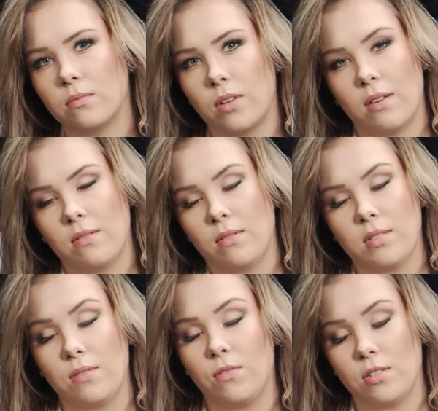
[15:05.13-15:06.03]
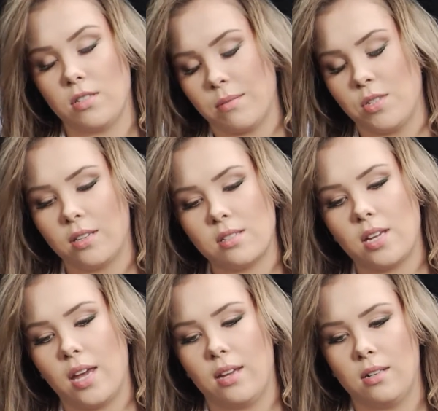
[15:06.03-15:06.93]
five different subjects,
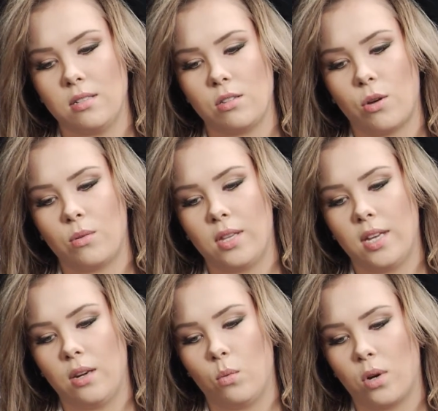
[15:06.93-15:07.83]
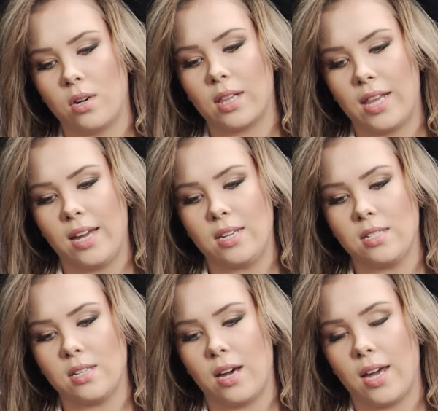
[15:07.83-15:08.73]
and only in one
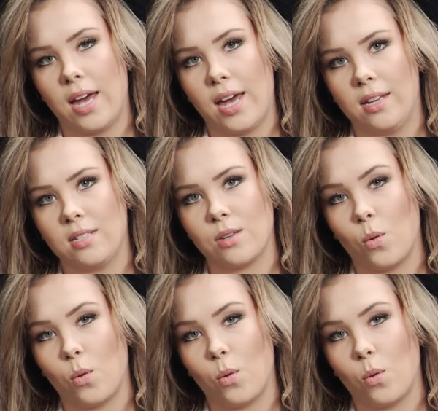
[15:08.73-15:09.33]
class I had